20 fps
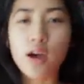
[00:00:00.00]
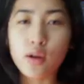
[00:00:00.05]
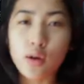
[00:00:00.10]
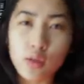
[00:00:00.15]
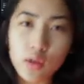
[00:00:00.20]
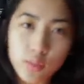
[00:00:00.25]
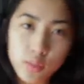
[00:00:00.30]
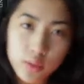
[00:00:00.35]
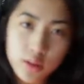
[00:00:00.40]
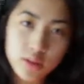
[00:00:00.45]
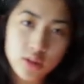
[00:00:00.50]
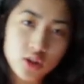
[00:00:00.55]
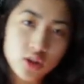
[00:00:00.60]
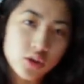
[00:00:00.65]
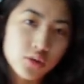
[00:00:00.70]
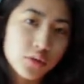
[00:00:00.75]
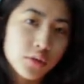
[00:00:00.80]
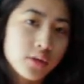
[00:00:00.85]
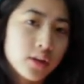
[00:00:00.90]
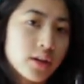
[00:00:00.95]
and all the boys that
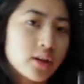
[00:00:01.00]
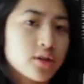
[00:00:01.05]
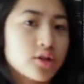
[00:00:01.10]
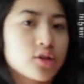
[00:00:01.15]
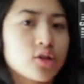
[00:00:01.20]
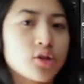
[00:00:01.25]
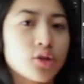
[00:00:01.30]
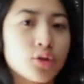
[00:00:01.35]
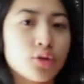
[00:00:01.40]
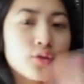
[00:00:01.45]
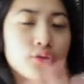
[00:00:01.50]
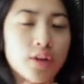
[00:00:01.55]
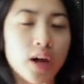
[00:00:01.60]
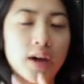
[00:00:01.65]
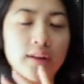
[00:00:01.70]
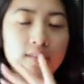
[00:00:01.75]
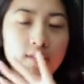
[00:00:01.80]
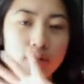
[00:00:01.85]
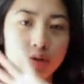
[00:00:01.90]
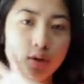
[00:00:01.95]
she wrote letters to,
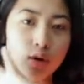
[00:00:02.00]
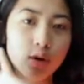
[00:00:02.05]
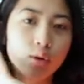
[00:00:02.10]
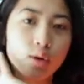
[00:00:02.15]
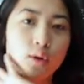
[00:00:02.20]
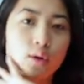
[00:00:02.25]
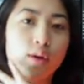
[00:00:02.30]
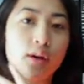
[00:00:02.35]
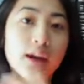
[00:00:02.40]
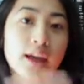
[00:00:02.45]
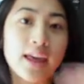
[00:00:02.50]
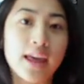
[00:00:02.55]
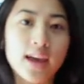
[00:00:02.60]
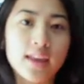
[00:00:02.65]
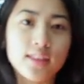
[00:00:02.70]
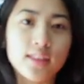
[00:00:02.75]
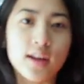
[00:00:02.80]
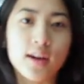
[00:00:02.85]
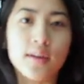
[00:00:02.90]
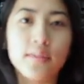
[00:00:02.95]
5 in total,
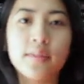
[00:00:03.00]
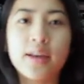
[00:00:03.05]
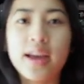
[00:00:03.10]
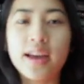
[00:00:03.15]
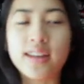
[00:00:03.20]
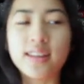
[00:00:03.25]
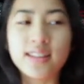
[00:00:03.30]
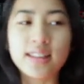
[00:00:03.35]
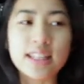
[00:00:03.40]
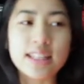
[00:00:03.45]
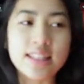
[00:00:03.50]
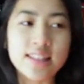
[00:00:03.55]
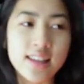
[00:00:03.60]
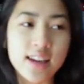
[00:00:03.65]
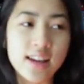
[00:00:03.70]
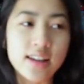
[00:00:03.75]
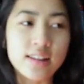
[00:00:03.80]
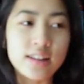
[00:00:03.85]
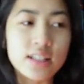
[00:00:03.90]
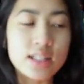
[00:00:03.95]
get them. And this
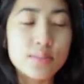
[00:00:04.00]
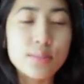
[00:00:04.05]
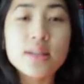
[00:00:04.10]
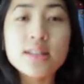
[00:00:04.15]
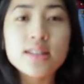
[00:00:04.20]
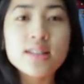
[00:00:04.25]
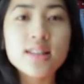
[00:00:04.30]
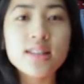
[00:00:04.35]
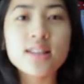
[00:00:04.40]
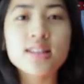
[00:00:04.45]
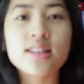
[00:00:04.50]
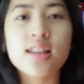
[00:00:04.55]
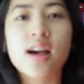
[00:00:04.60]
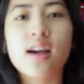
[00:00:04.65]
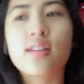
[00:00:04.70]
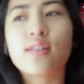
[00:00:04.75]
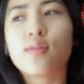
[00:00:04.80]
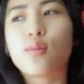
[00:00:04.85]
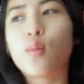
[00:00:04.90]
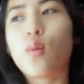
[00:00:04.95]
kind of spins things
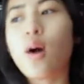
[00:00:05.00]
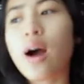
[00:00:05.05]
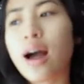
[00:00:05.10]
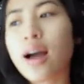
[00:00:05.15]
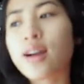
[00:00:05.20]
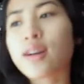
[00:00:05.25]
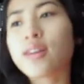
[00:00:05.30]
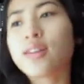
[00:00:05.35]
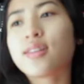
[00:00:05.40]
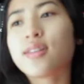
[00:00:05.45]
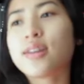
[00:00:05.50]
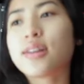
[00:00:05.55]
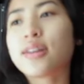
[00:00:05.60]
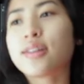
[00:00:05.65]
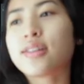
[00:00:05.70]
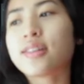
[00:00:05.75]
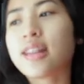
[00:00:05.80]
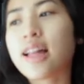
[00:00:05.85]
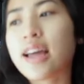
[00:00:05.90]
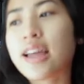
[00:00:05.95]
out of whack in
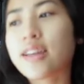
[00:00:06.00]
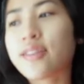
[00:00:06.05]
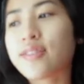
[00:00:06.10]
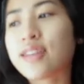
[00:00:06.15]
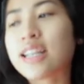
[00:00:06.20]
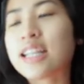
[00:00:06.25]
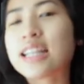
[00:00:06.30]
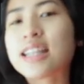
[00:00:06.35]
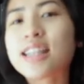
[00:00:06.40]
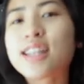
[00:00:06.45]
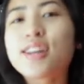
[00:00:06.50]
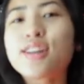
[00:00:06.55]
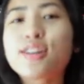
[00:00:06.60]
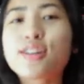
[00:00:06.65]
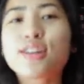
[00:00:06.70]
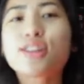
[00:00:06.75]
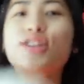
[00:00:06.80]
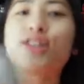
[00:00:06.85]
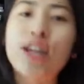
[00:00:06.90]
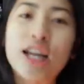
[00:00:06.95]
her life, and it
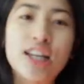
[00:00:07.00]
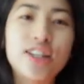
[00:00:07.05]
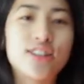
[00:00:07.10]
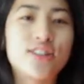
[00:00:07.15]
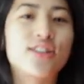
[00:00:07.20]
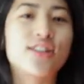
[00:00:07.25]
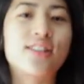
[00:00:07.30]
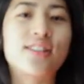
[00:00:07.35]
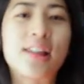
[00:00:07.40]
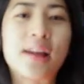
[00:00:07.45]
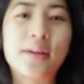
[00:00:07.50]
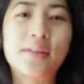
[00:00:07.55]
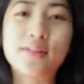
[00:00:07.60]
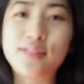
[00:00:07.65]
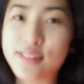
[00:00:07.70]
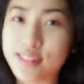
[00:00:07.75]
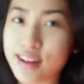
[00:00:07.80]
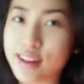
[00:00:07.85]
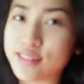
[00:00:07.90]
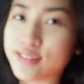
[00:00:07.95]
literally changes her life
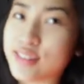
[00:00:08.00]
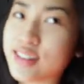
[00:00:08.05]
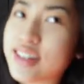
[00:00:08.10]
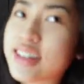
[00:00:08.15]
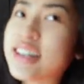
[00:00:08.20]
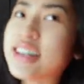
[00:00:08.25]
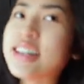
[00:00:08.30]
forever.